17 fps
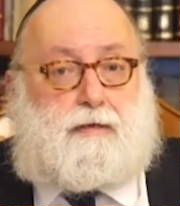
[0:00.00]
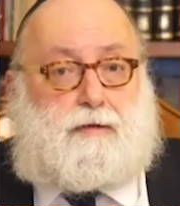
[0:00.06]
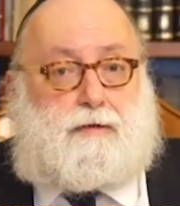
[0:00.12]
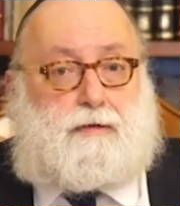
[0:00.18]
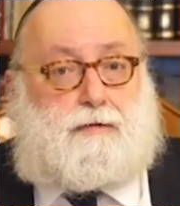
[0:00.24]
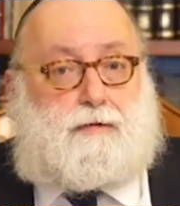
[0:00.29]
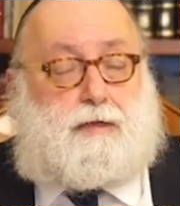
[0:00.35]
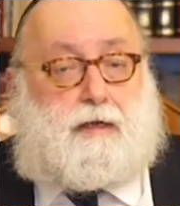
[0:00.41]

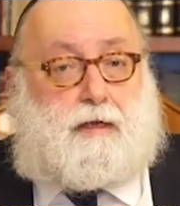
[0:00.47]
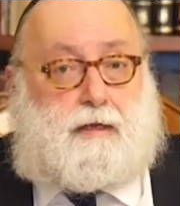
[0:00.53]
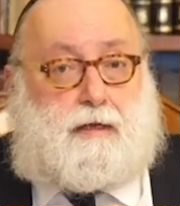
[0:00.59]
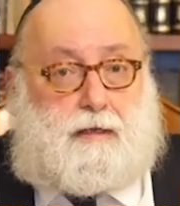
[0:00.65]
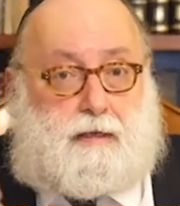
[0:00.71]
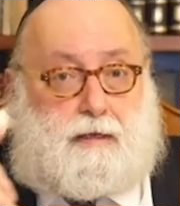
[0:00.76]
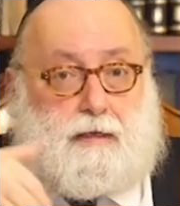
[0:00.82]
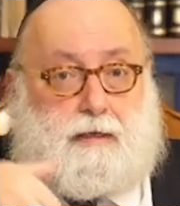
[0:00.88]
through
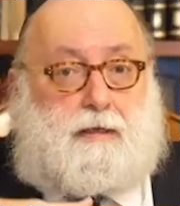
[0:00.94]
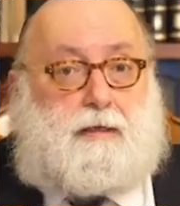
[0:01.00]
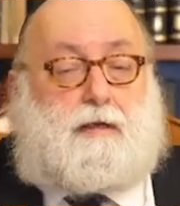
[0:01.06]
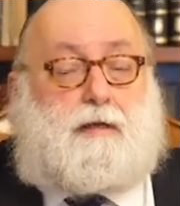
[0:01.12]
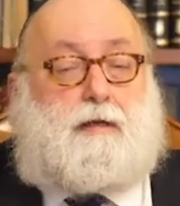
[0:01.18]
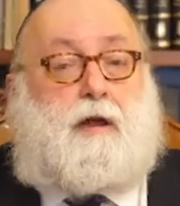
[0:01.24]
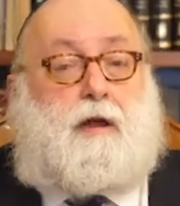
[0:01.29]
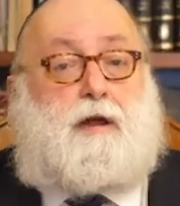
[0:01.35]
the
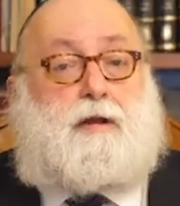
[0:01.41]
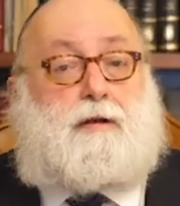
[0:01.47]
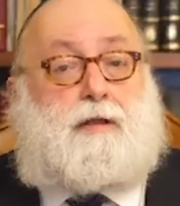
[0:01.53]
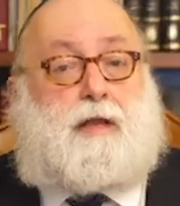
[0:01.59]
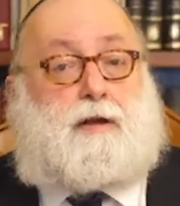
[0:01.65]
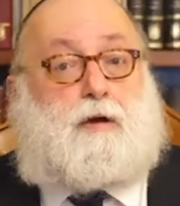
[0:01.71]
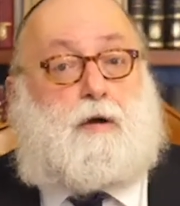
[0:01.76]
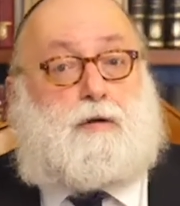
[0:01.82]
Eir
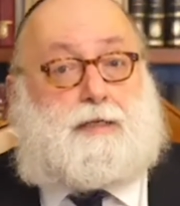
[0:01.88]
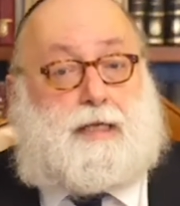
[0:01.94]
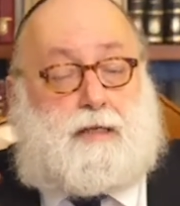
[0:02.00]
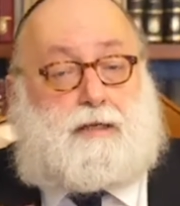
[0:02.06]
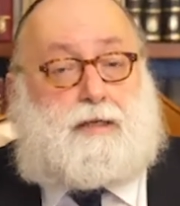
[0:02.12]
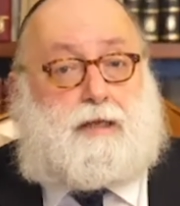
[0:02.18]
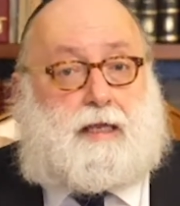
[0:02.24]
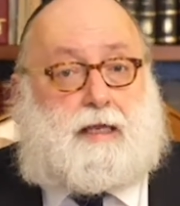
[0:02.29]
that goes
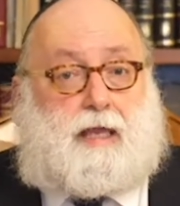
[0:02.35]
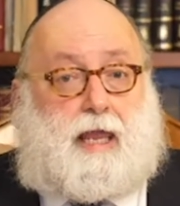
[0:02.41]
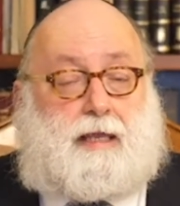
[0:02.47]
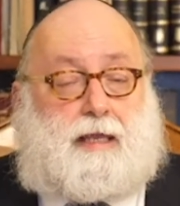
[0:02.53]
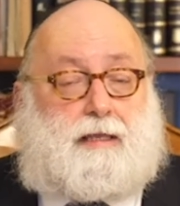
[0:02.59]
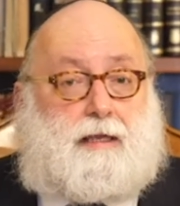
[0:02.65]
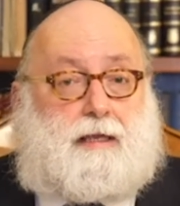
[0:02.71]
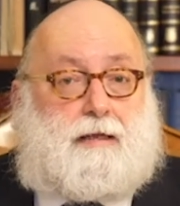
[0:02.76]
into the
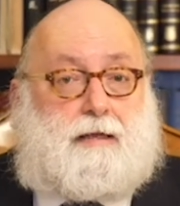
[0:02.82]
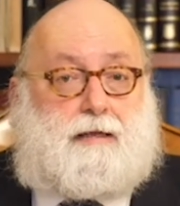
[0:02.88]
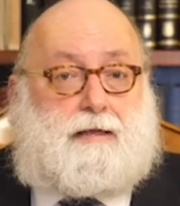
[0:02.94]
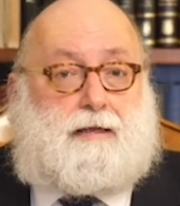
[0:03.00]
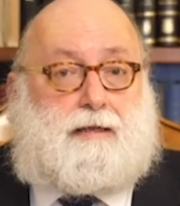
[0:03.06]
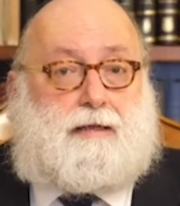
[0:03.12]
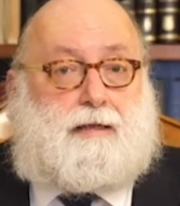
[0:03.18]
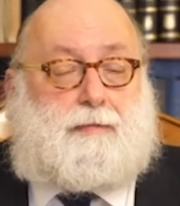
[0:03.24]
Keli.
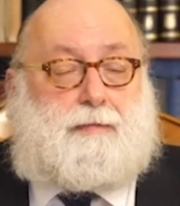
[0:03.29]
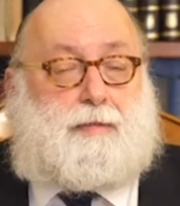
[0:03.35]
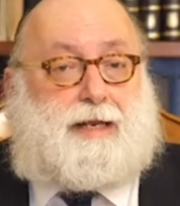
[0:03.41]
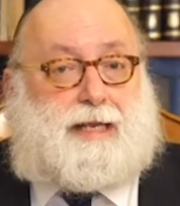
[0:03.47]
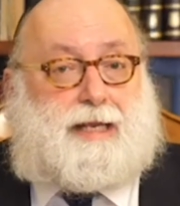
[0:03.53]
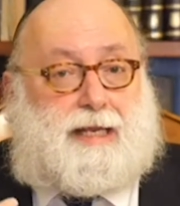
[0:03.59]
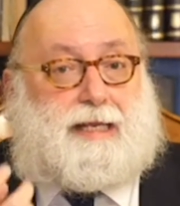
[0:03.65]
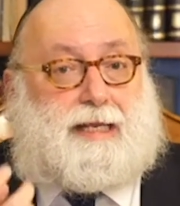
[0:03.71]

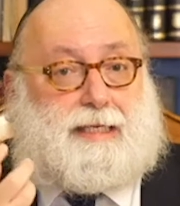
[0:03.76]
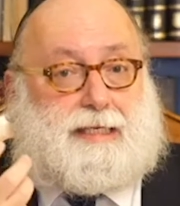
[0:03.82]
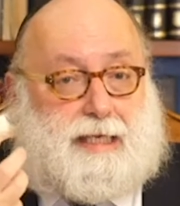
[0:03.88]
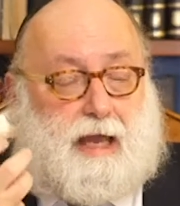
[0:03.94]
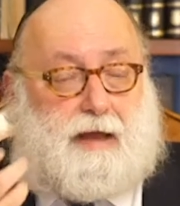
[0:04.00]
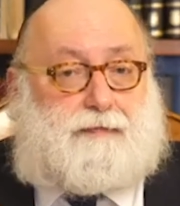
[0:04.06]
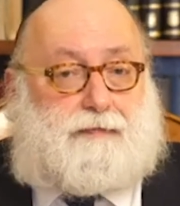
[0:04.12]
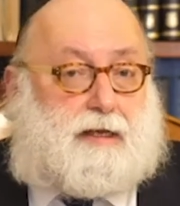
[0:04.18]
But it
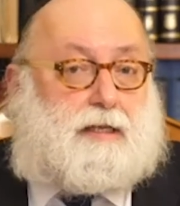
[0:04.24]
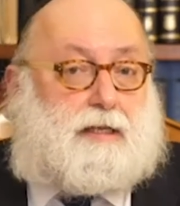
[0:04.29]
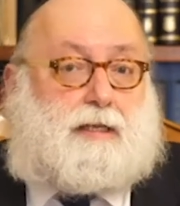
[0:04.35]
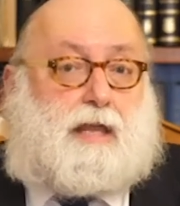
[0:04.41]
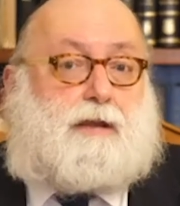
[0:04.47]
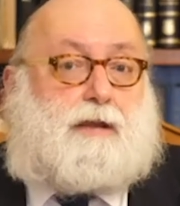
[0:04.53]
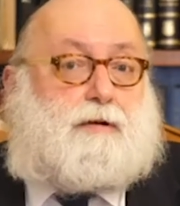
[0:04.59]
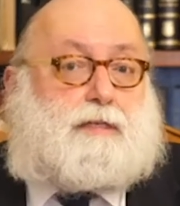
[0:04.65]
itself, the
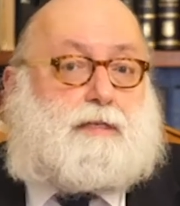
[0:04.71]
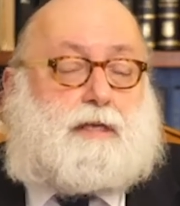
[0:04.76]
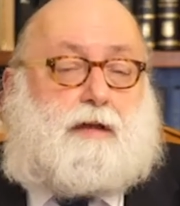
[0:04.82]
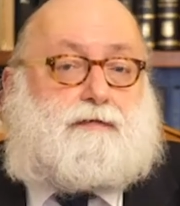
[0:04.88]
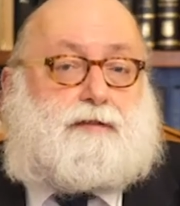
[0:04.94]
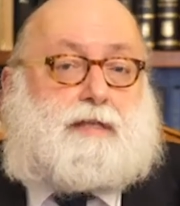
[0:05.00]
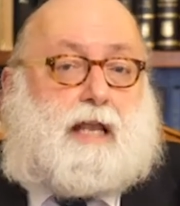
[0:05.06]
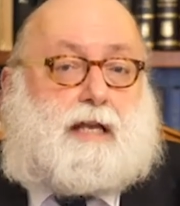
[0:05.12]
container
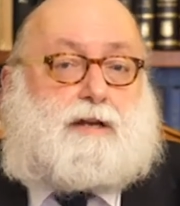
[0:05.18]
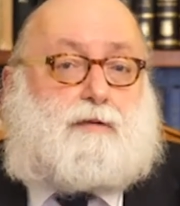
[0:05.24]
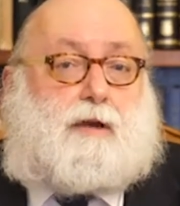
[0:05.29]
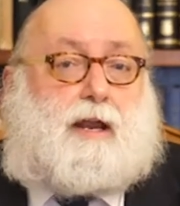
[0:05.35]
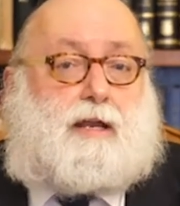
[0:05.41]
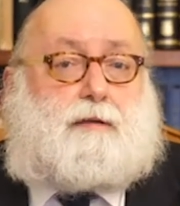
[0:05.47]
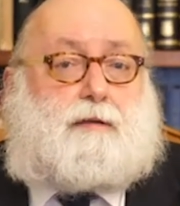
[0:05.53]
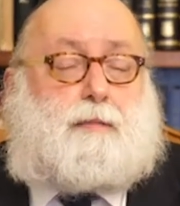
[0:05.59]
itself, is not
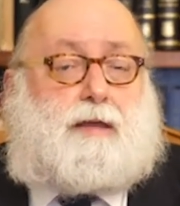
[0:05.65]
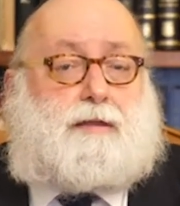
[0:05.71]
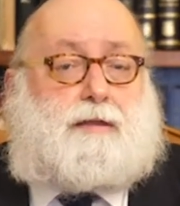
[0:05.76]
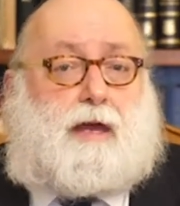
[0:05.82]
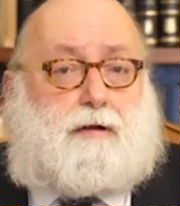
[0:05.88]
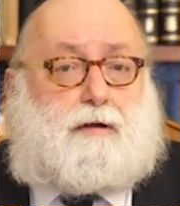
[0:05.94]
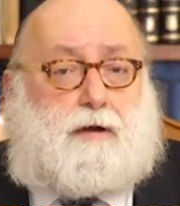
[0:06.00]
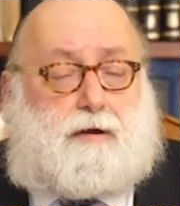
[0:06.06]
created by
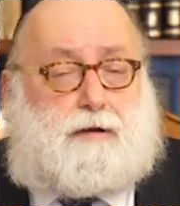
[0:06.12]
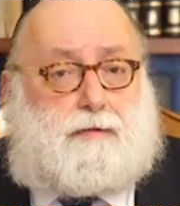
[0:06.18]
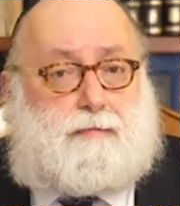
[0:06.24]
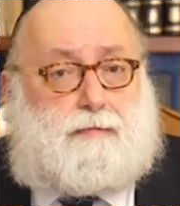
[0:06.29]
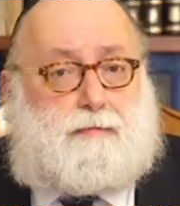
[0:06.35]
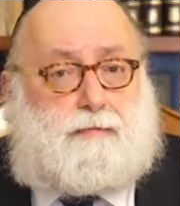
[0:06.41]
that Eir.